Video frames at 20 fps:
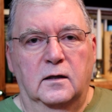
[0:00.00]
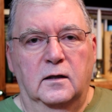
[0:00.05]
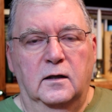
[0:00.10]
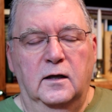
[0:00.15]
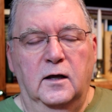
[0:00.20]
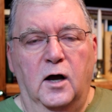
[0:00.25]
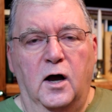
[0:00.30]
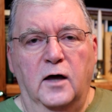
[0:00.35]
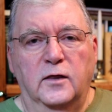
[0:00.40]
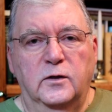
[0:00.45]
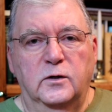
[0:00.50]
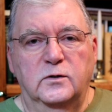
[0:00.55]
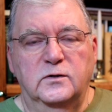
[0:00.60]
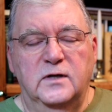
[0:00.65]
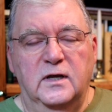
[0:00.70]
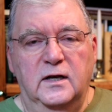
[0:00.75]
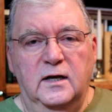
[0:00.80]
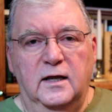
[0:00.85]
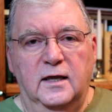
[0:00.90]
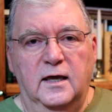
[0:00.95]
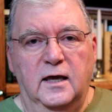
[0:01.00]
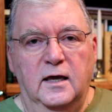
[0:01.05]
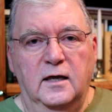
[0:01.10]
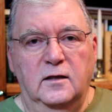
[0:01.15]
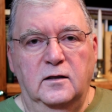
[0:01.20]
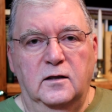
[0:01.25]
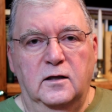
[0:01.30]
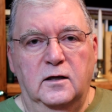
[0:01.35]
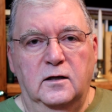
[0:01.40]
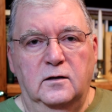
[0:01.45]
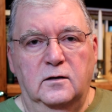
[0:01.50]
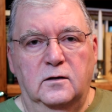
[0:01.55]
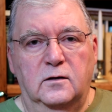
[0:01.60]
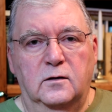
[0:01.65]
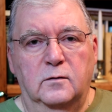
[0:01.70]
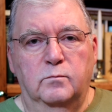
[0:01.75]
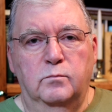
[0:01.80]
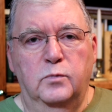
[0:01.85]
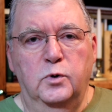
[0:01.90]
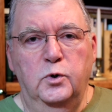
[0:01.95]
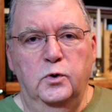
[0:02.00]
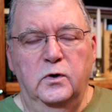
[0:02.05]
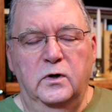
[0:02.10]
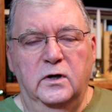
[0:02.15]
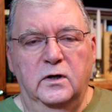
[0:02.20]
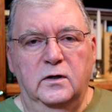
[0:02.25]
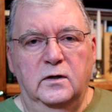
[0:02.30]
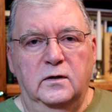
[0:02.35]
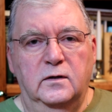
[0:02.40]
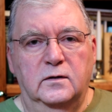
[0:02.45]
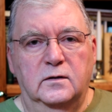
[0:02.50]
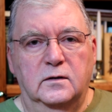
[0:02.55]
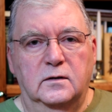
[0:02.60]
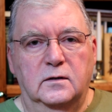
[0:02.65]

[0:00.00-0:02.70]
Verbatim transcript: the authors indicate that the Buddha